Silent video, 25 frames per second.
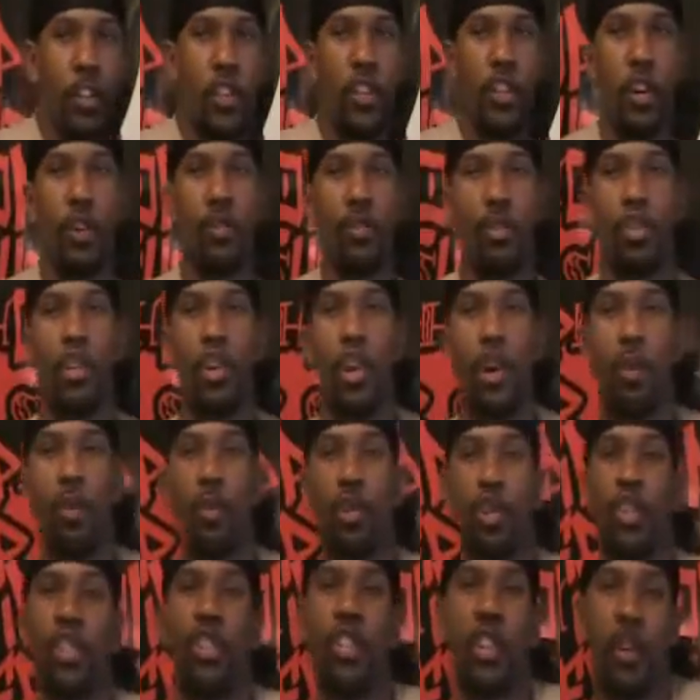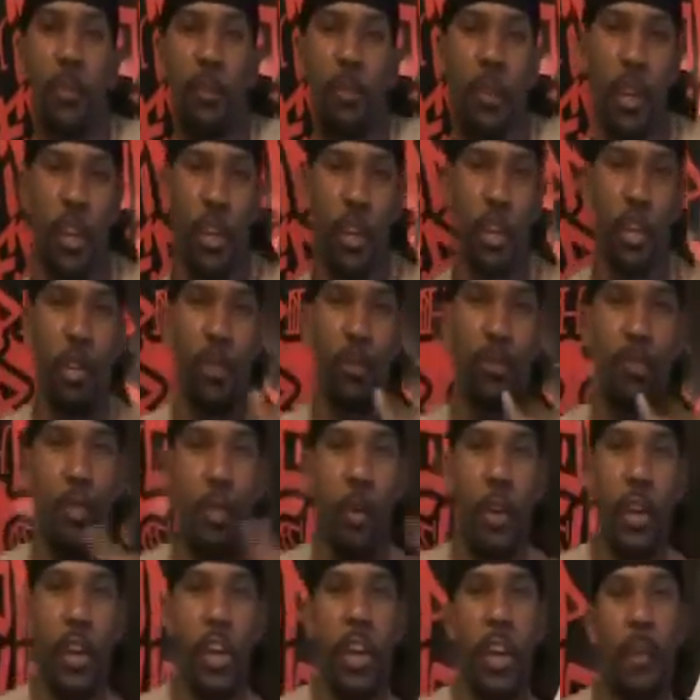Yo, what's up, man? It's your
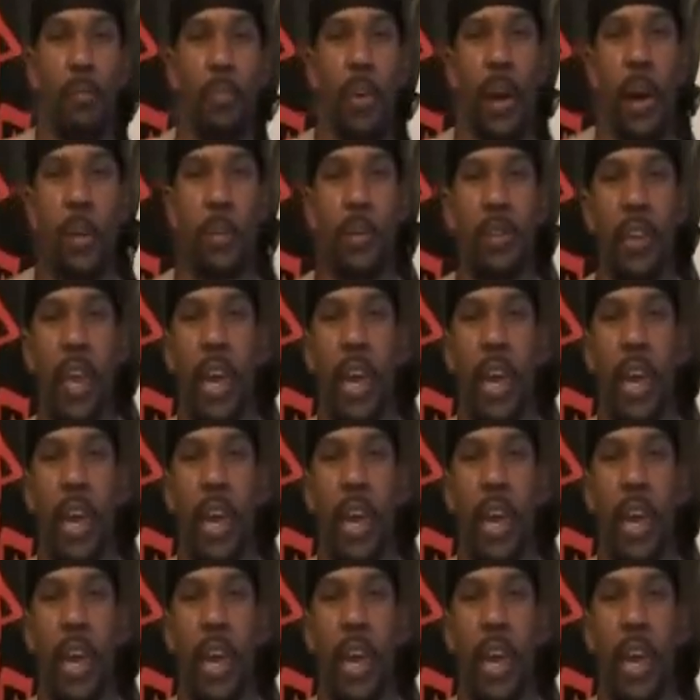boy Hip Hop